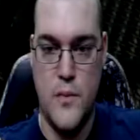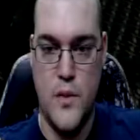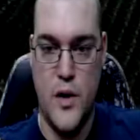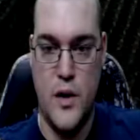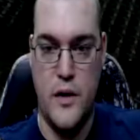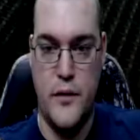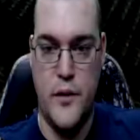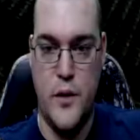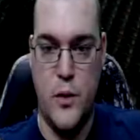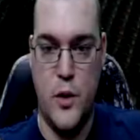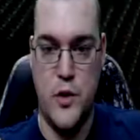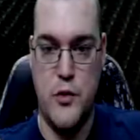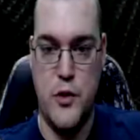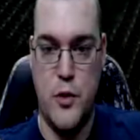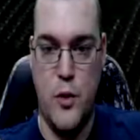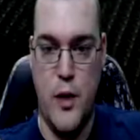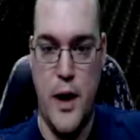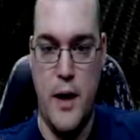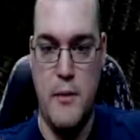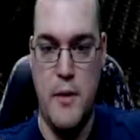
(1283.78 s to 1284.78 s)
If you're wondering
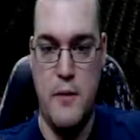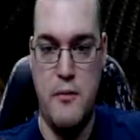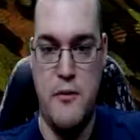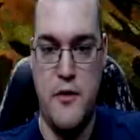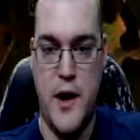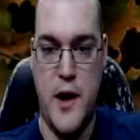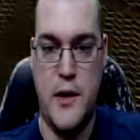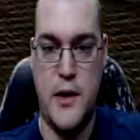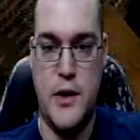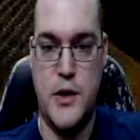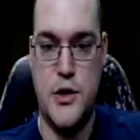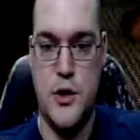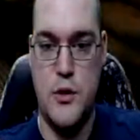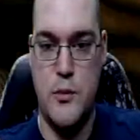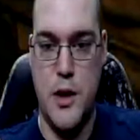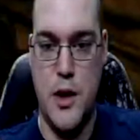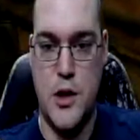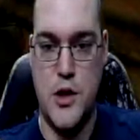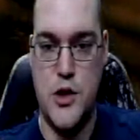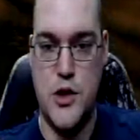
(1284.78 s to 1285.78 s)
why I'm hip firing so
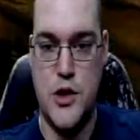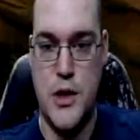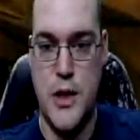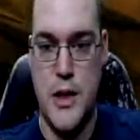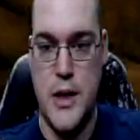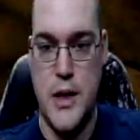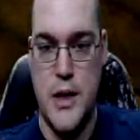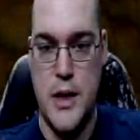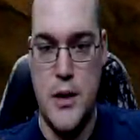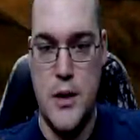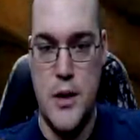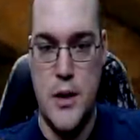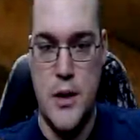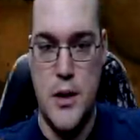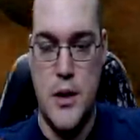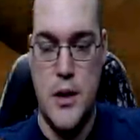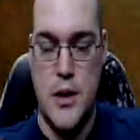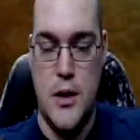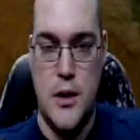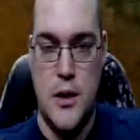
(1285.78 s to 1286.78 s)
much,
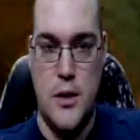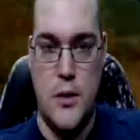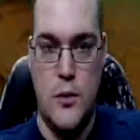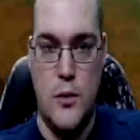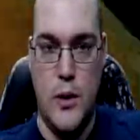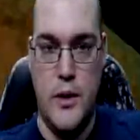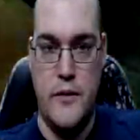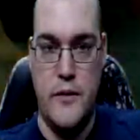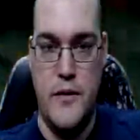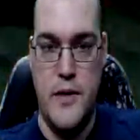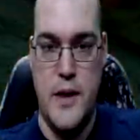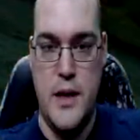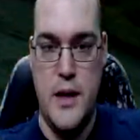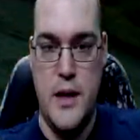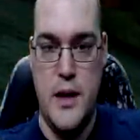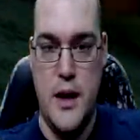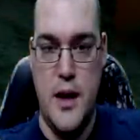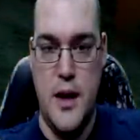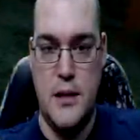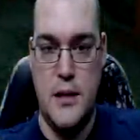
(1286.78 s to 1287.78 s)
one of
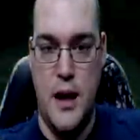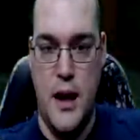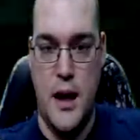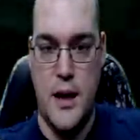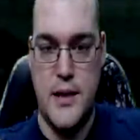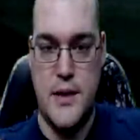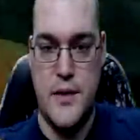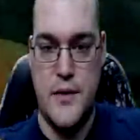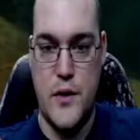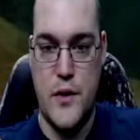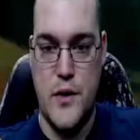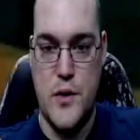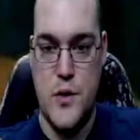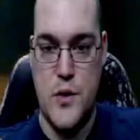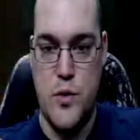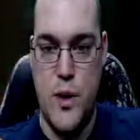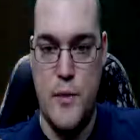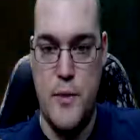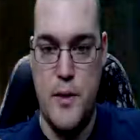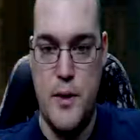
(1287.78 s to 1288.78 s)
the unlocks for this
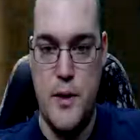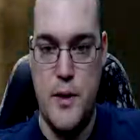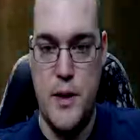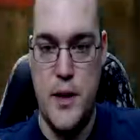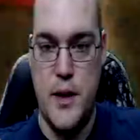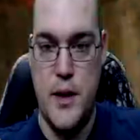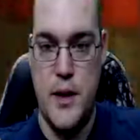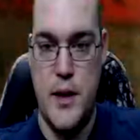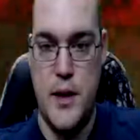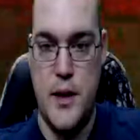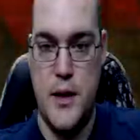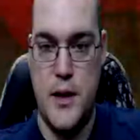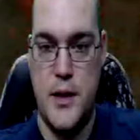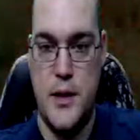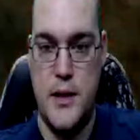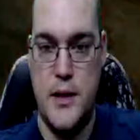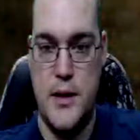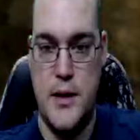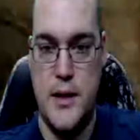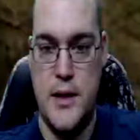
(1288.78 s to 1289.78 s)
weapon
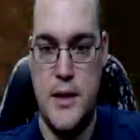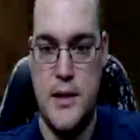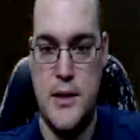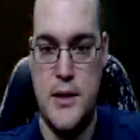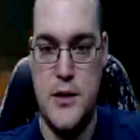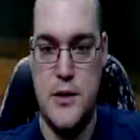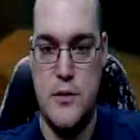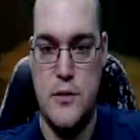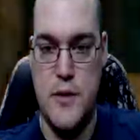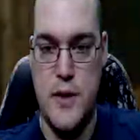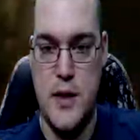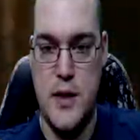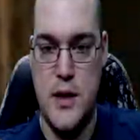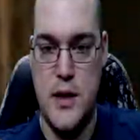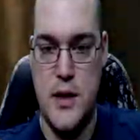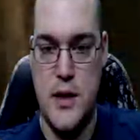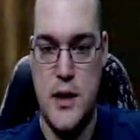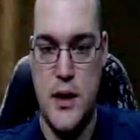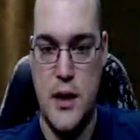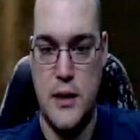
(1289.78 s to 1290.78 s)
needs to
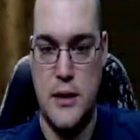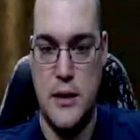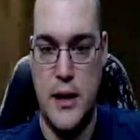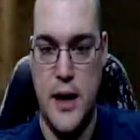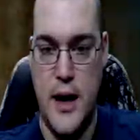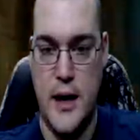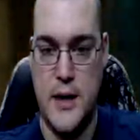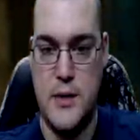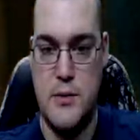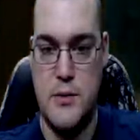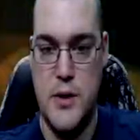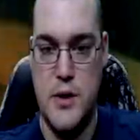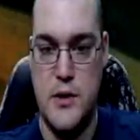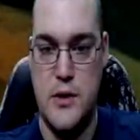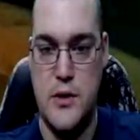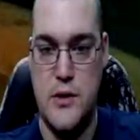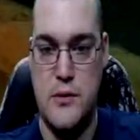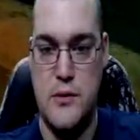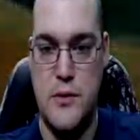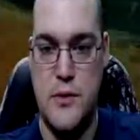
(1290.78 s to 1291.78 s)
be unlocked,
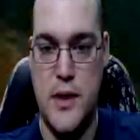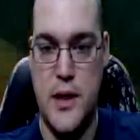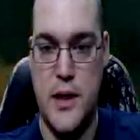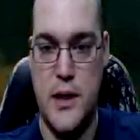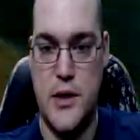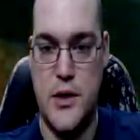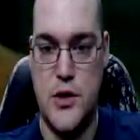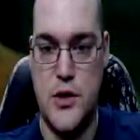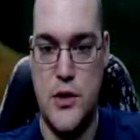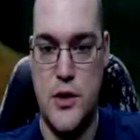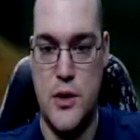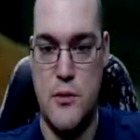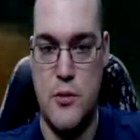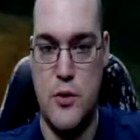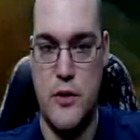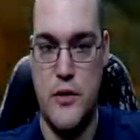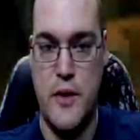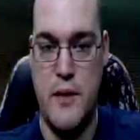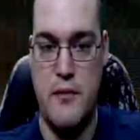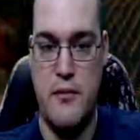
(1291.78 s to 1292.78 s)
getting a certain number
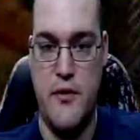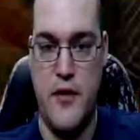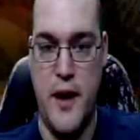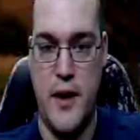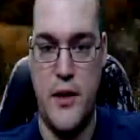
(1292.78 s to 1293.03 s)
of hip fire